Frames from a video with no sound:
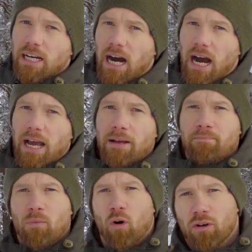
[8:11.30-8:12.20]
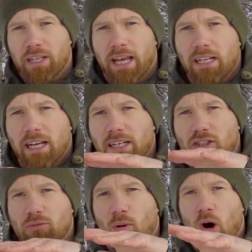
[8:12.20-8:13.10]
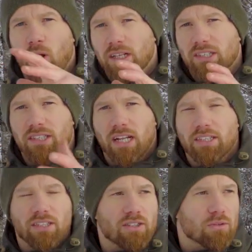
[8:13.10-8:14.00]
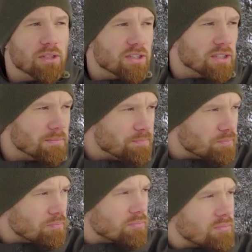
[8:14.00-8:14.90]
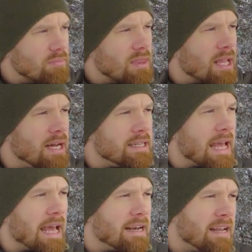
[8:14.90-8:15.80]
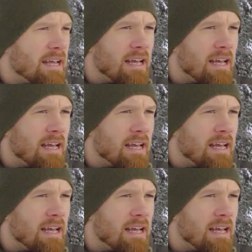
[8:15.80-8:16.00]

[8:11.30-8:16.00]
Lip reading: high, or they get kind of small and stunted and twisted. And then